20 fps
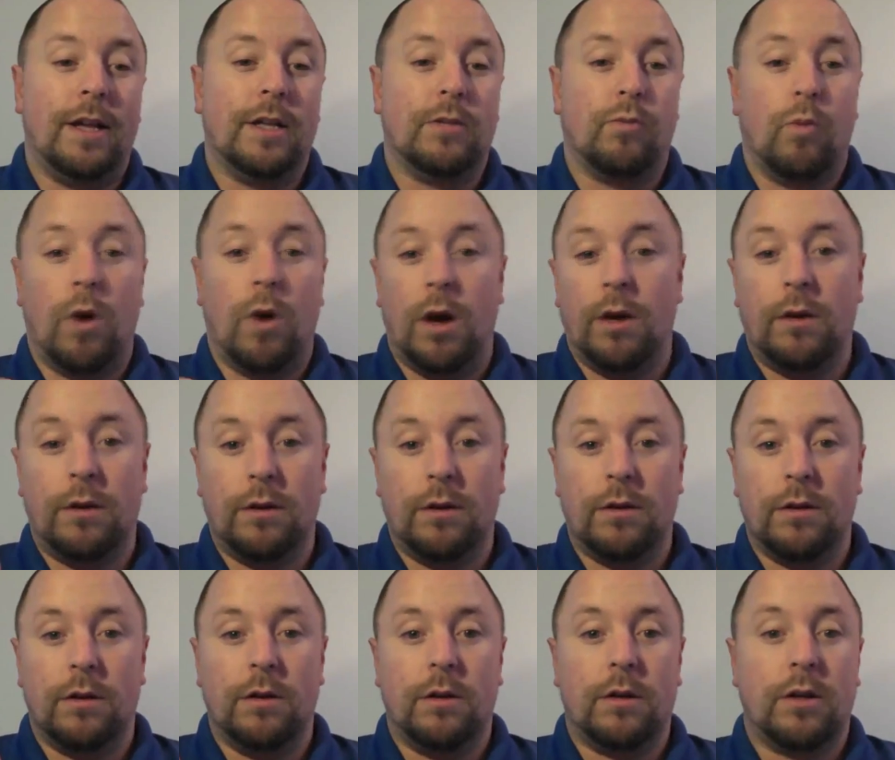one,
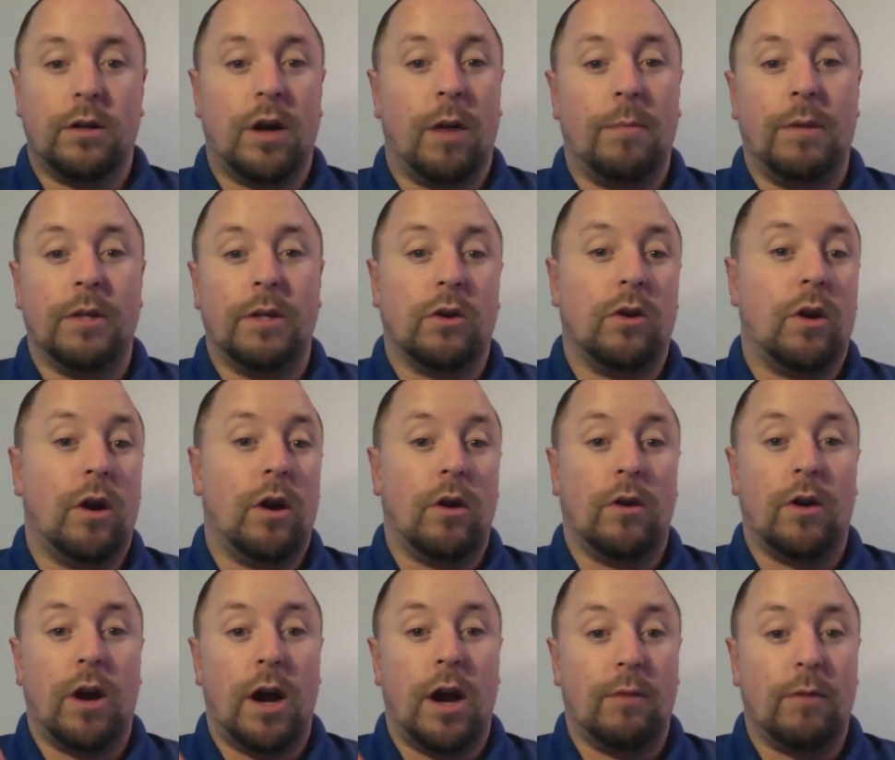companies are, are
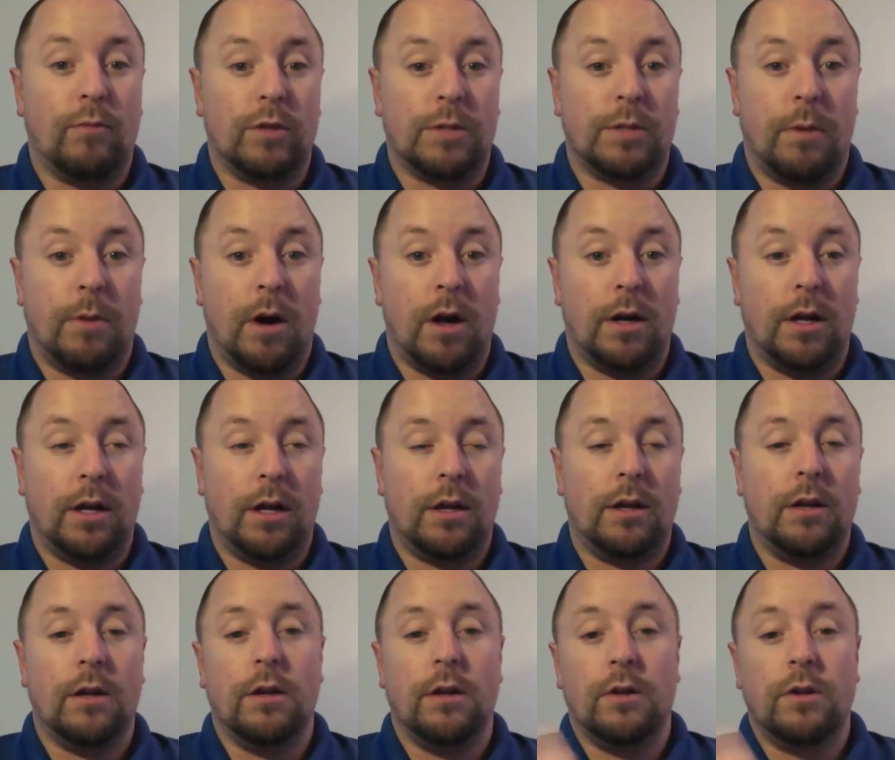not responding.
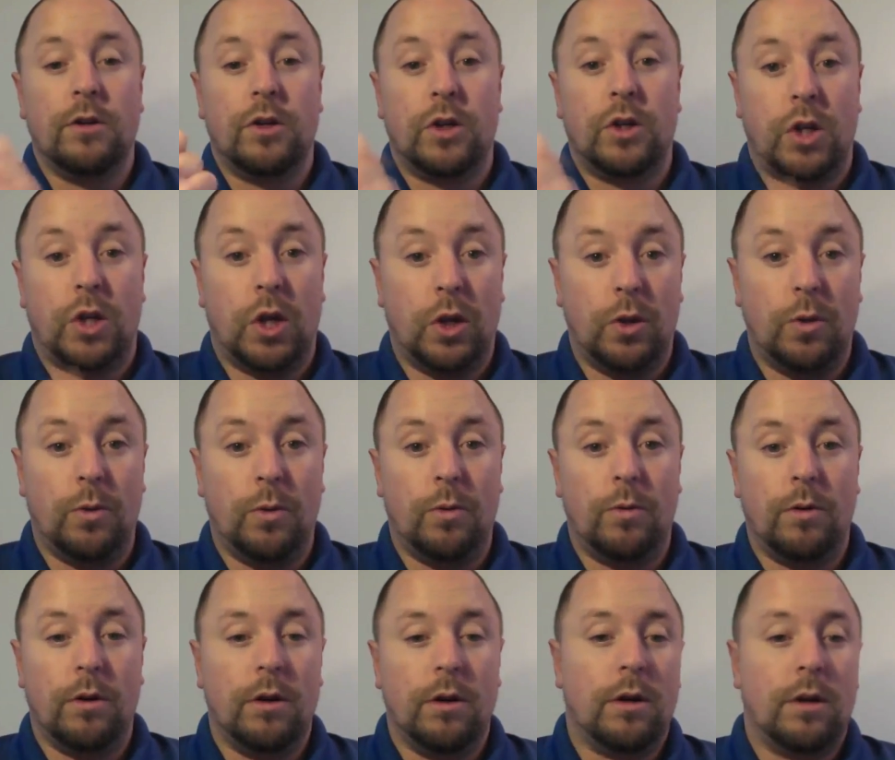
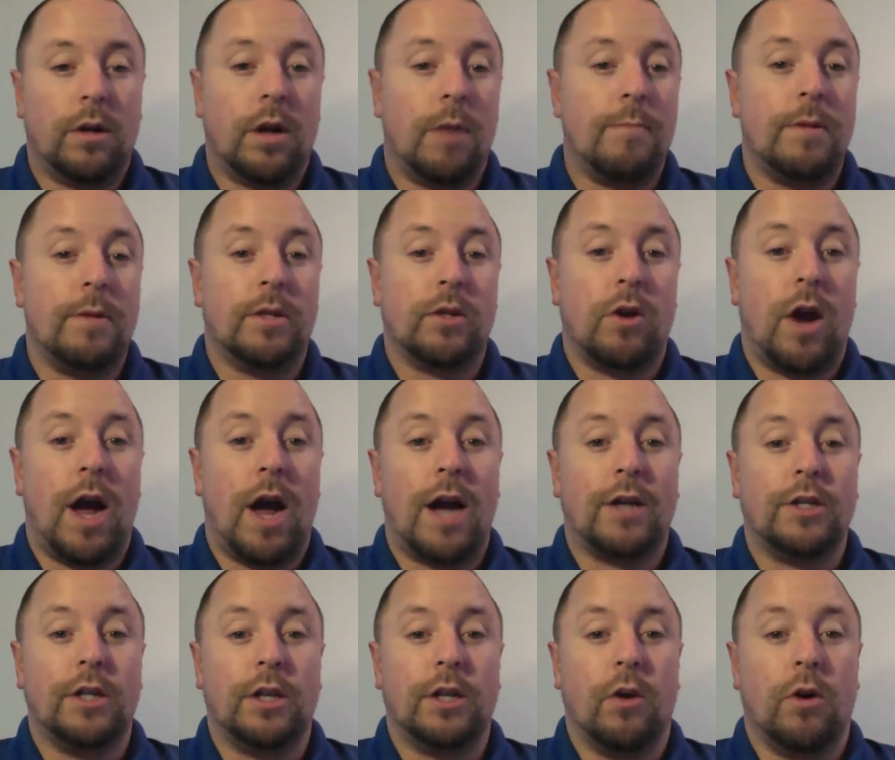Two, companies are
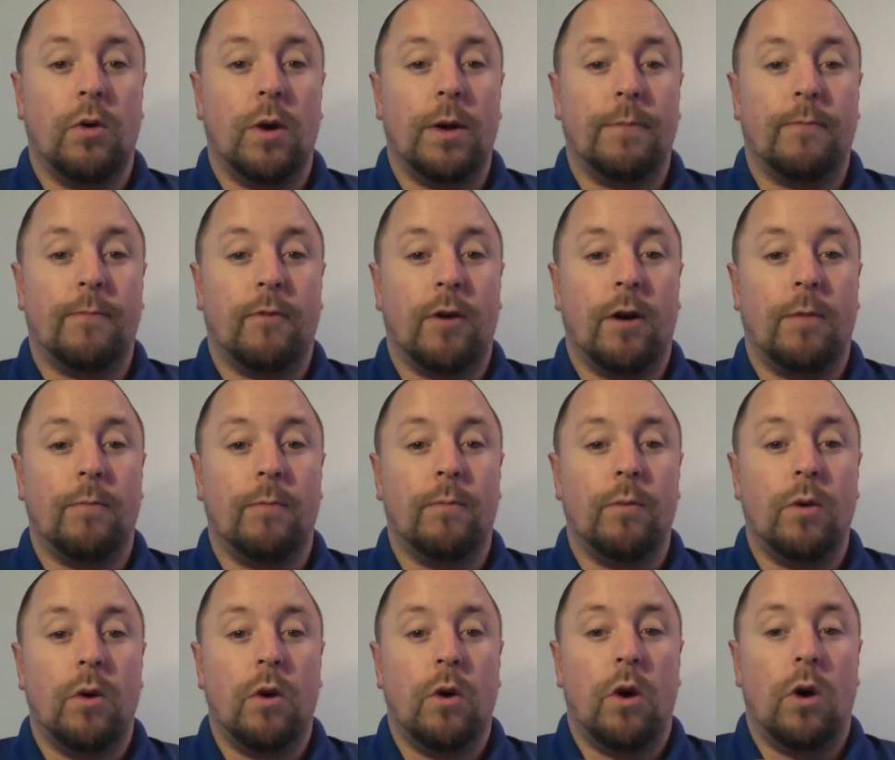actually going from
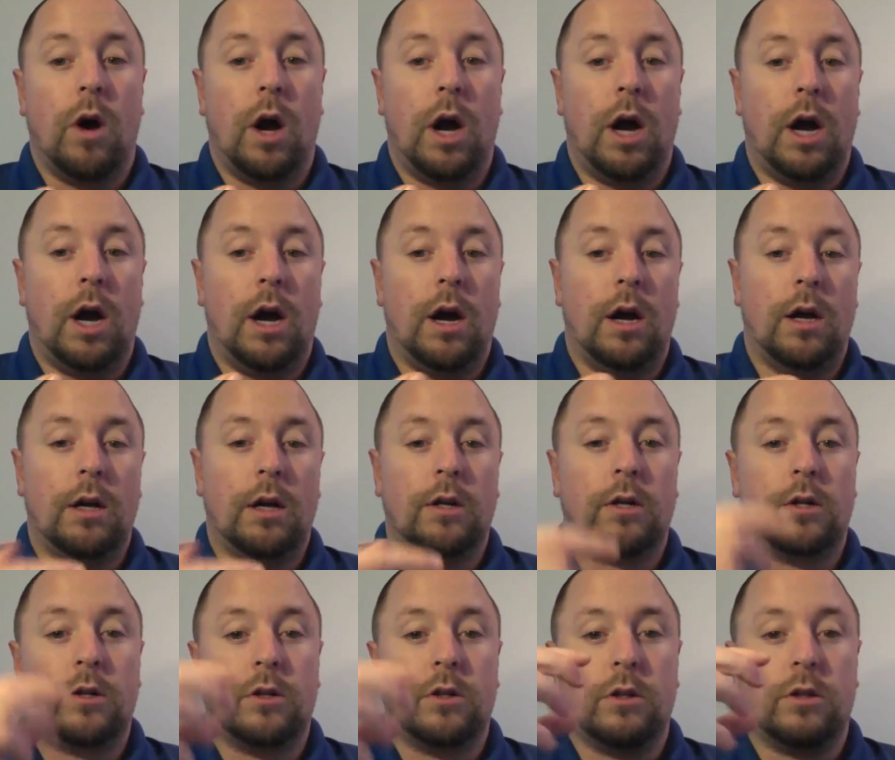uh,
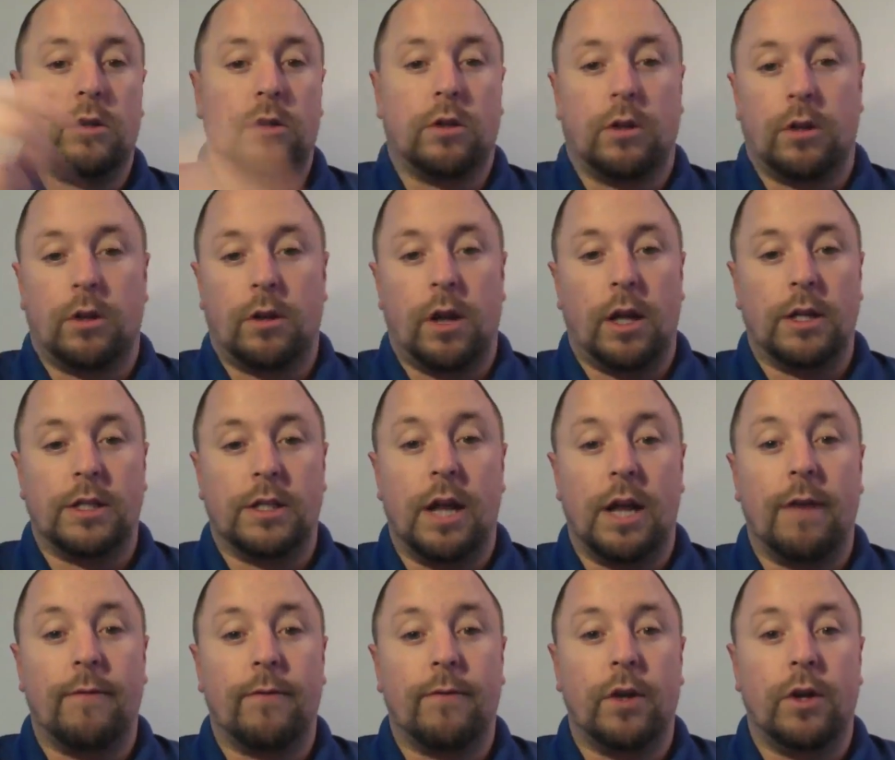
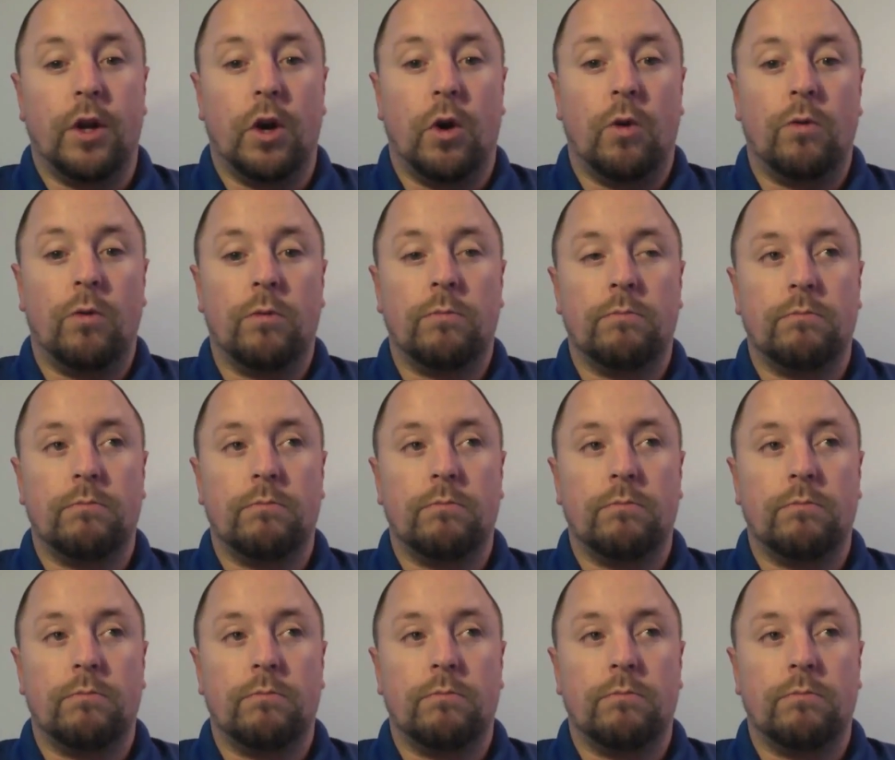instead of you know,